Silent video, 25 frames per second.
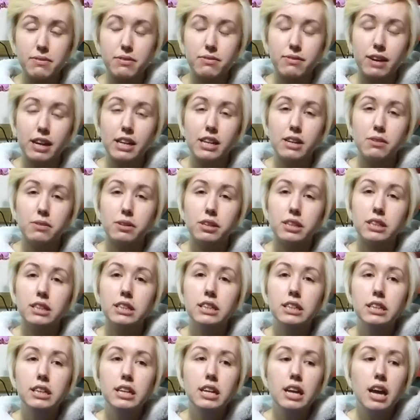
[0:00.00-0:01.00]
the radio on.
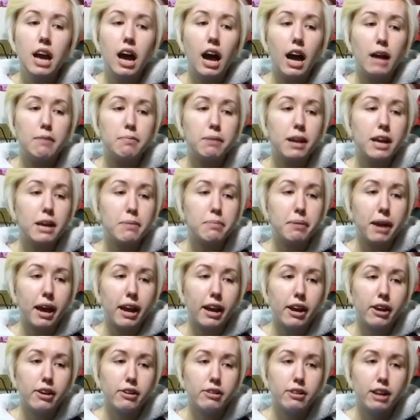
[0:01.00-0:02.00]
I play
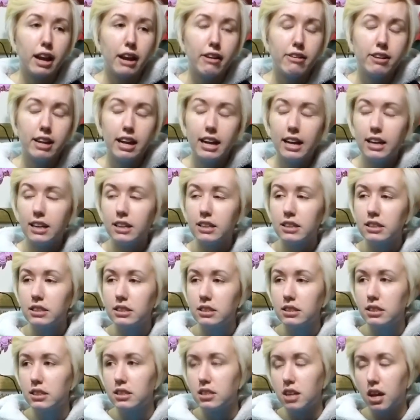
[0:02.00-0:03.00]
piano, clarinet,
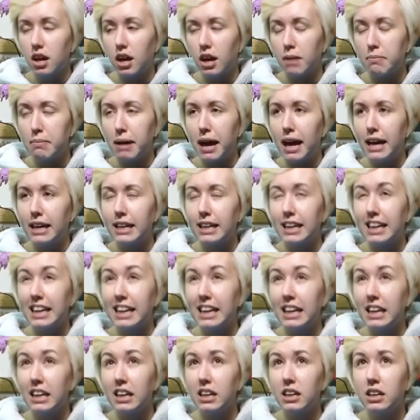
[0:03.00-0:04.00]
guitar
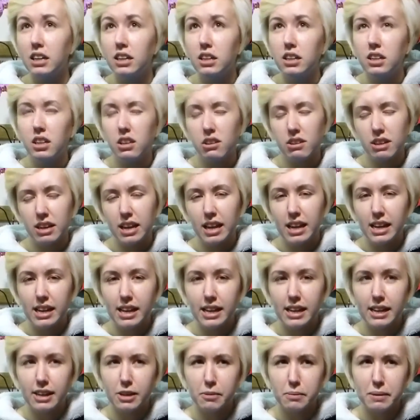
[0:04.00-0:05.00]
badly, ukulele
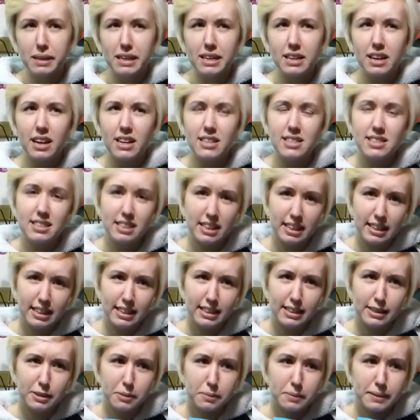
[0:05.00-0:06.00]
a little bit, I sing a
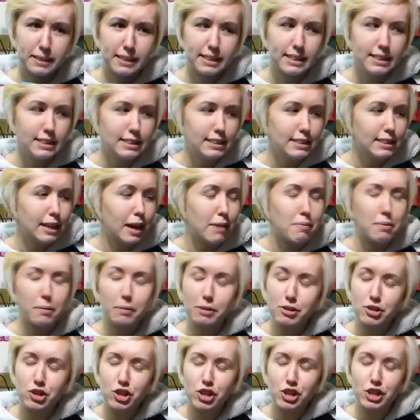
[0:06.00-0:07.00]
little bit. I
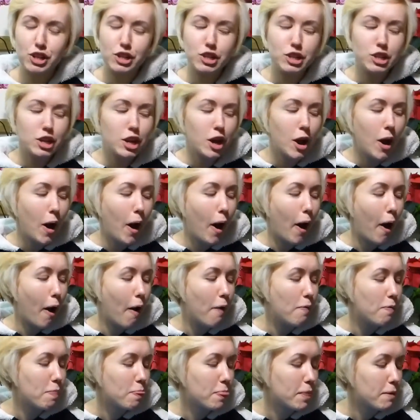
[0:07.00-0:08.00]
probably shouldn't.
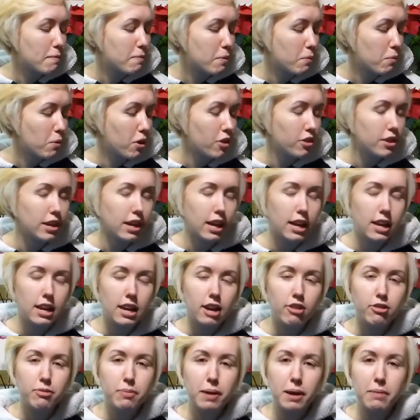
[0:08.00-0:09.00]
But one thing I
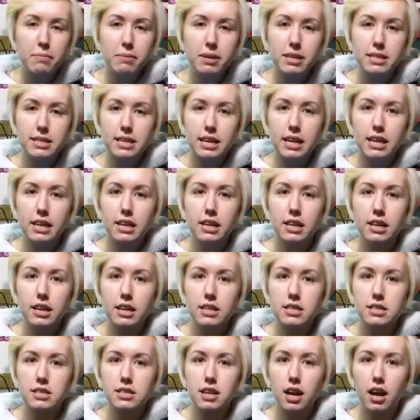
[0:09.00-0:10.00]
love about music,
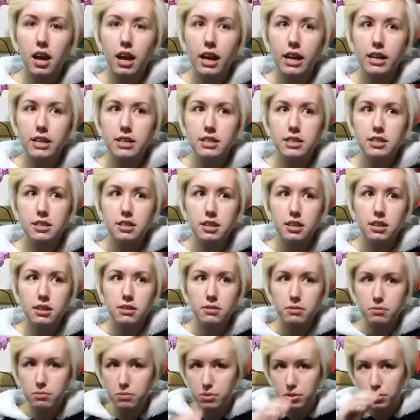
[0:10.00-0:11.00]
because I
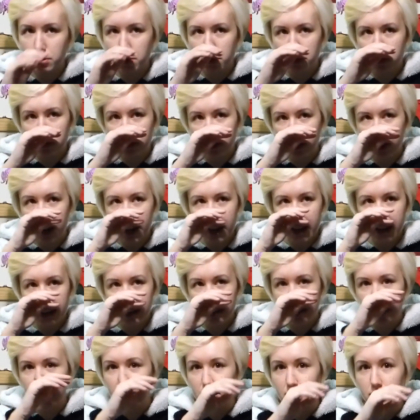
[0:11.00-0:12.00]
was
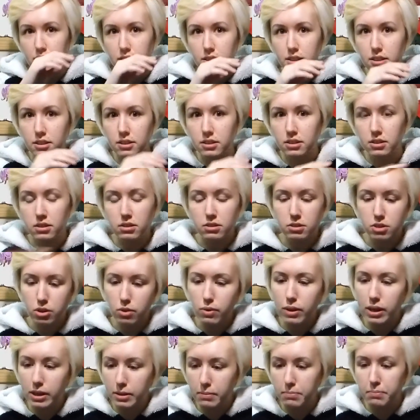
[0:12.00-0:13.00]
trained
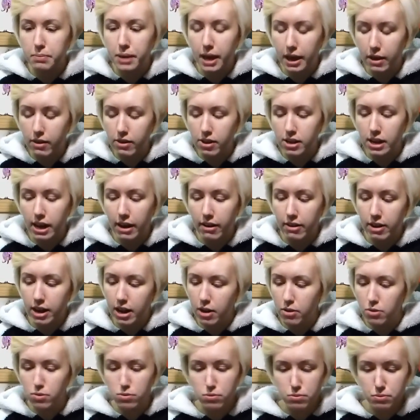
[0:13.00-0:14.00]
doing piano and
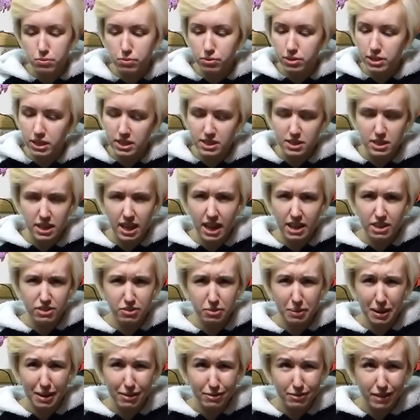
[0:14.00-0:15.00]
clarinet all since the age of
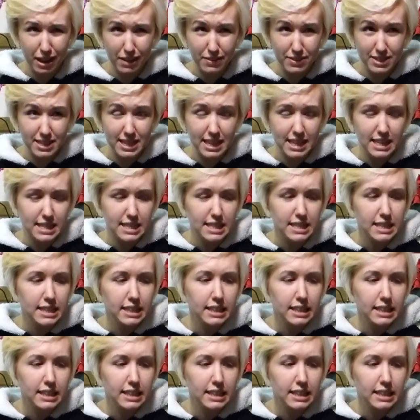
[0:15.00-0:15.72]
about 5 or 6,